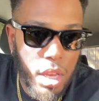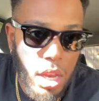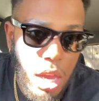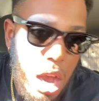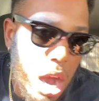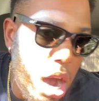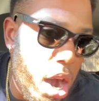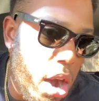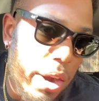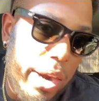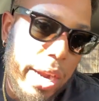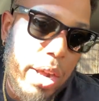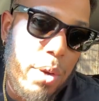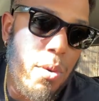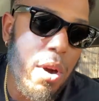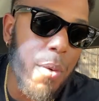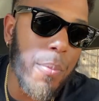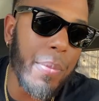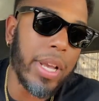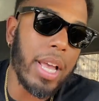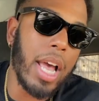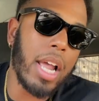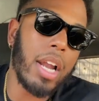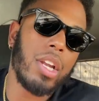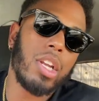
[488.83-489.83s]
All that
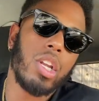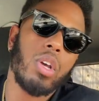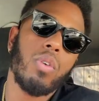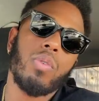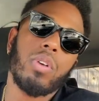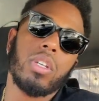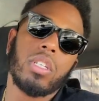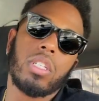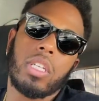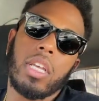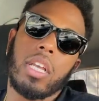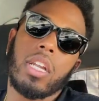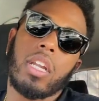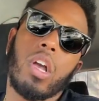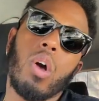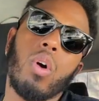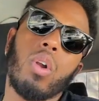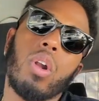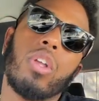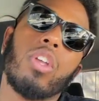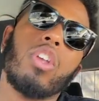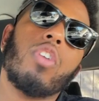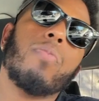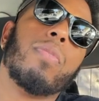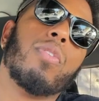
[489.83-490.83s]
woman got to do is say, go
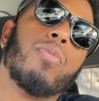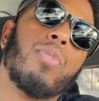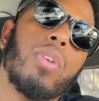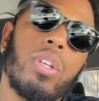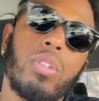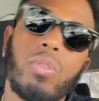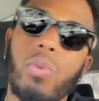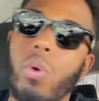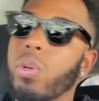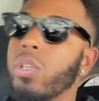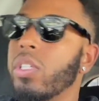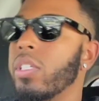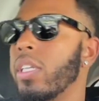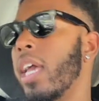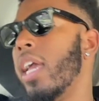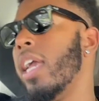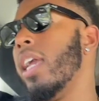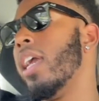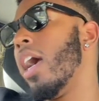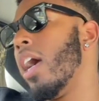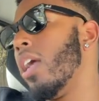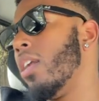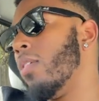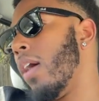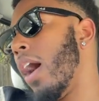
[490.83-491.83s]
to human resources. Hey,
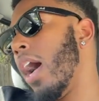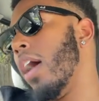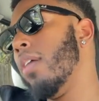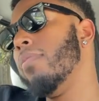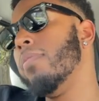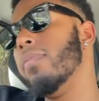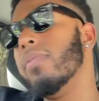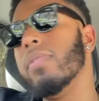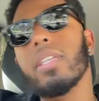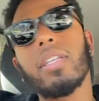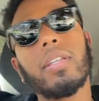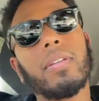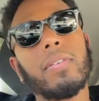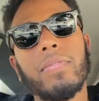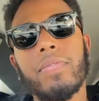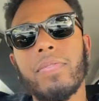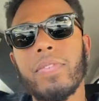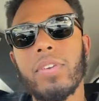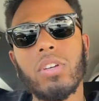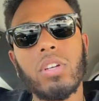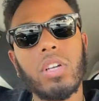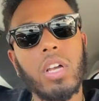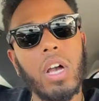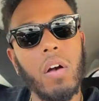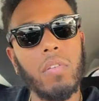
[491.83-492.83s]
I, I didn't
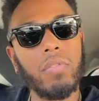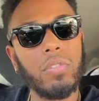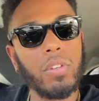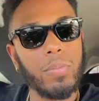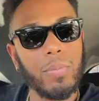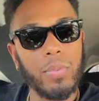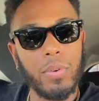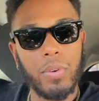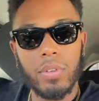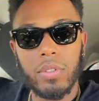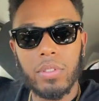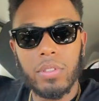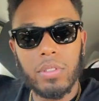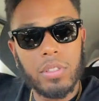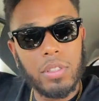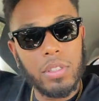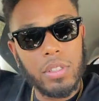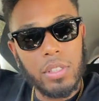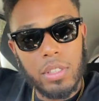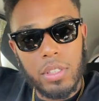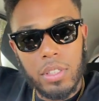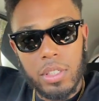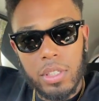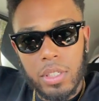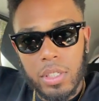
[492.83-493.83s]
feel comfortable.
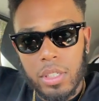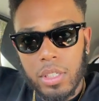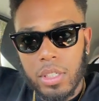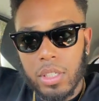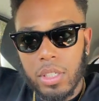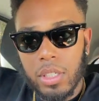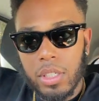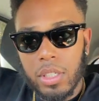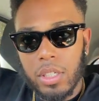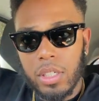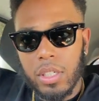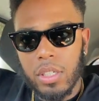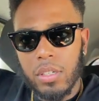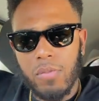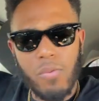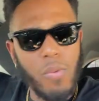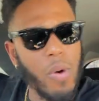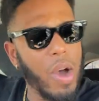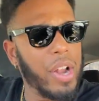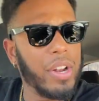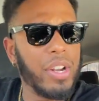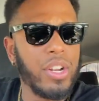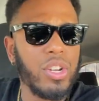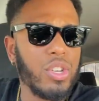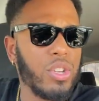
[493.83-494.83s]

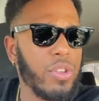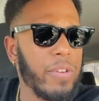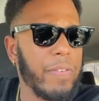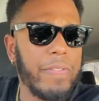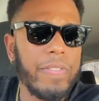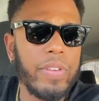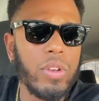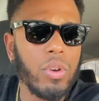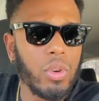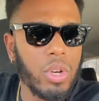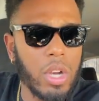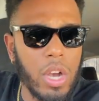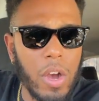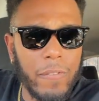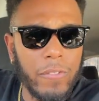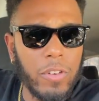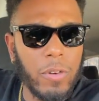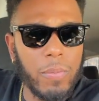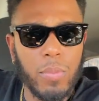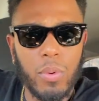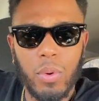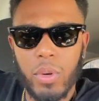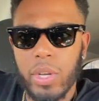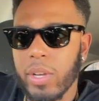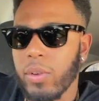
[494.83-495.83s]
Why didn't you feel
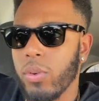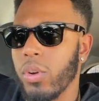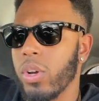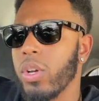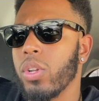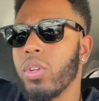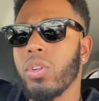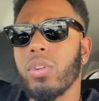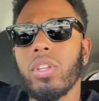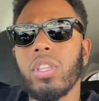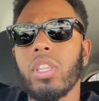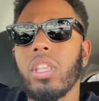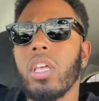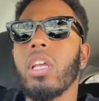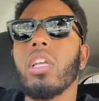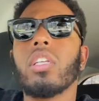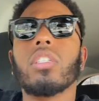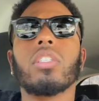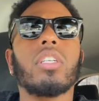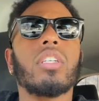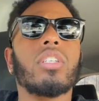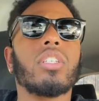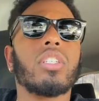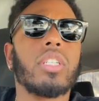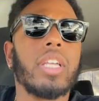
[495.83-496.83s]
comfortable? Well, the things
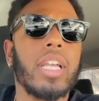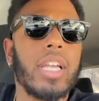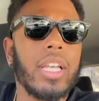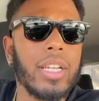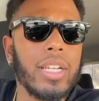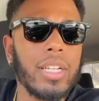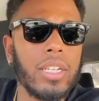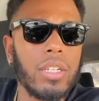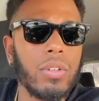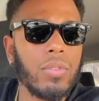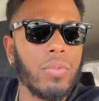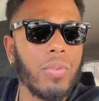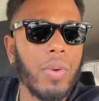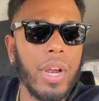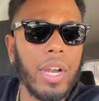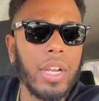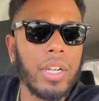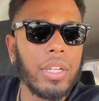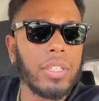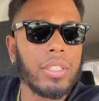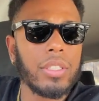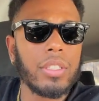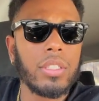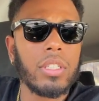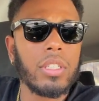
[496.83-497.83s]
he stated, right?
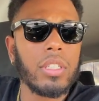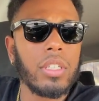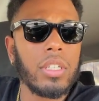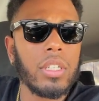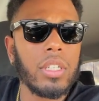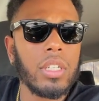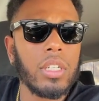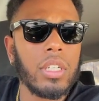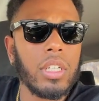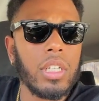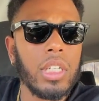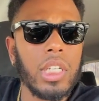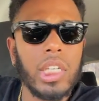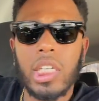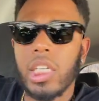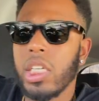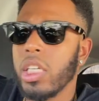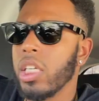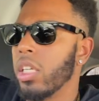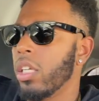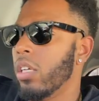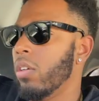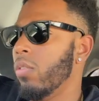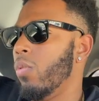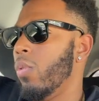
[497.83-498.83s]

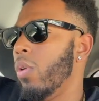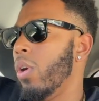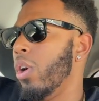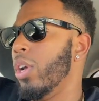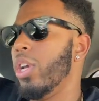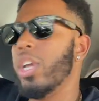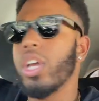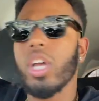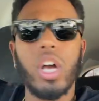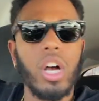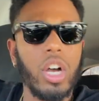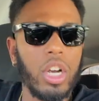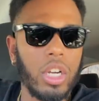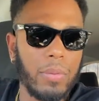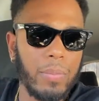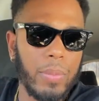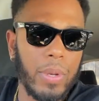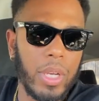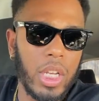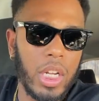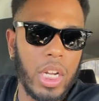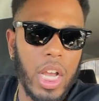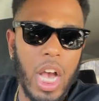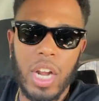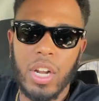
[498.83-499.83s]
well, he hugged
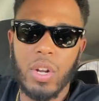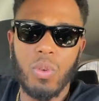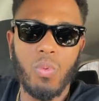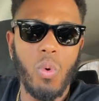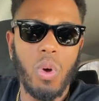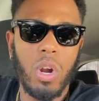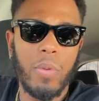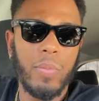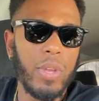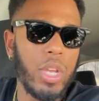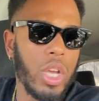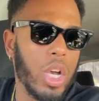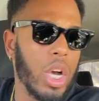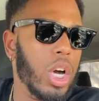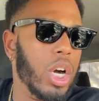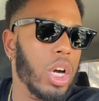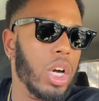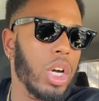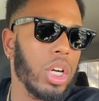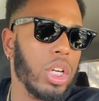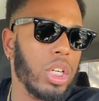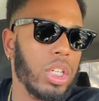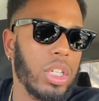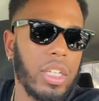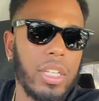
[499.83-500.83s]
me and I didn't want to be hugged.